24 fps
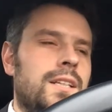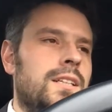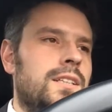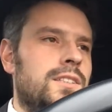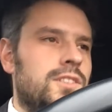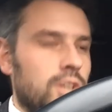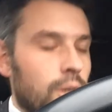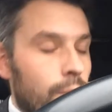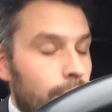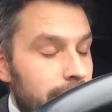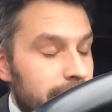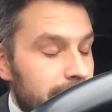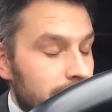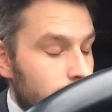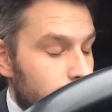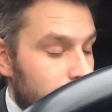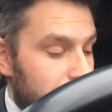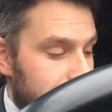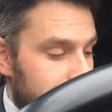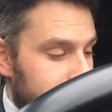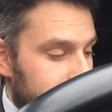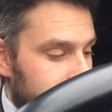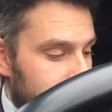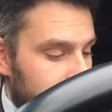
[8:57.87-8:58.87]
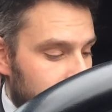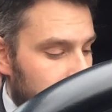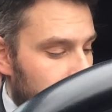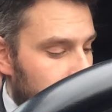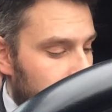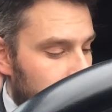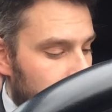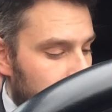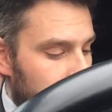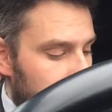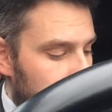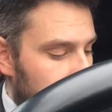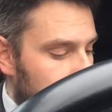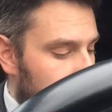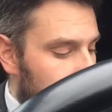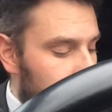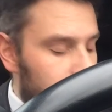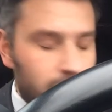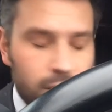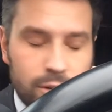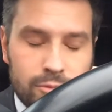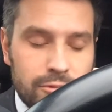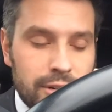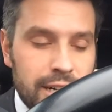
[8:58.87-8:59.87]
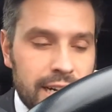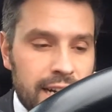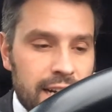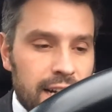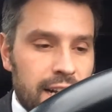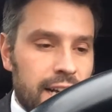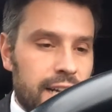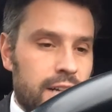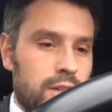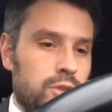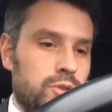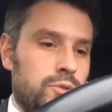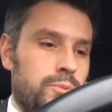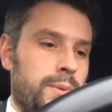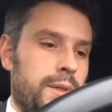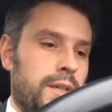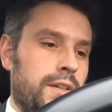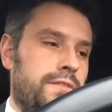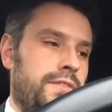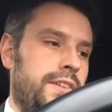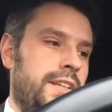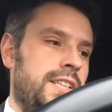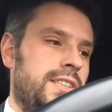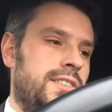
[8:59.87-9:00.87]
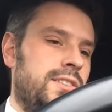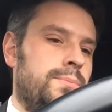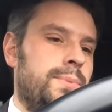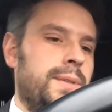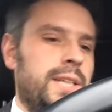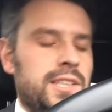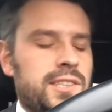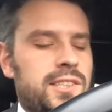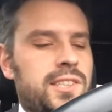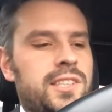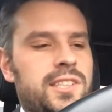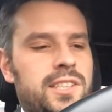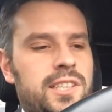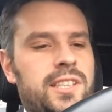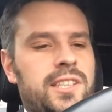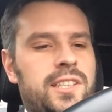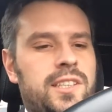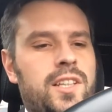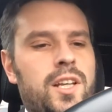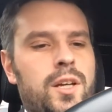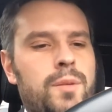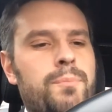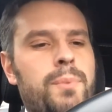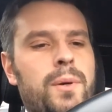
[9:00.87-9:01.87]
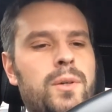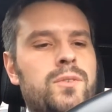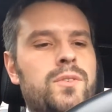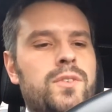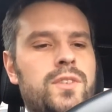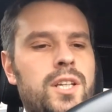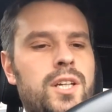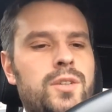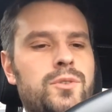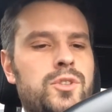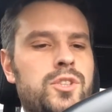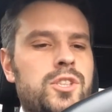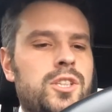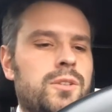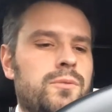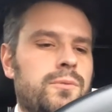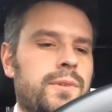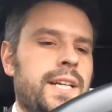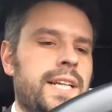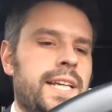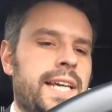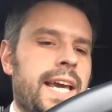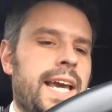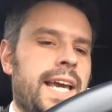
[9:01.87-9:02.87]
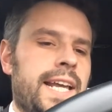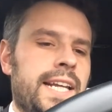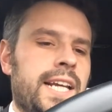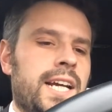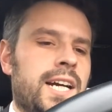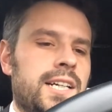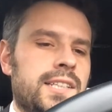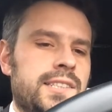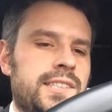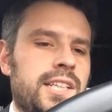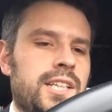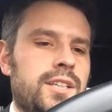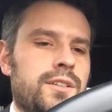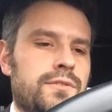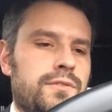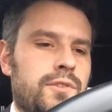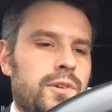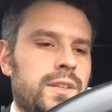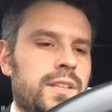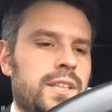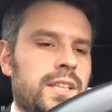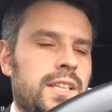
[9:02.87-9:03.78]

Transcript: So anyway, I don't really like autobiographies because both of those, you don't really get any idea of what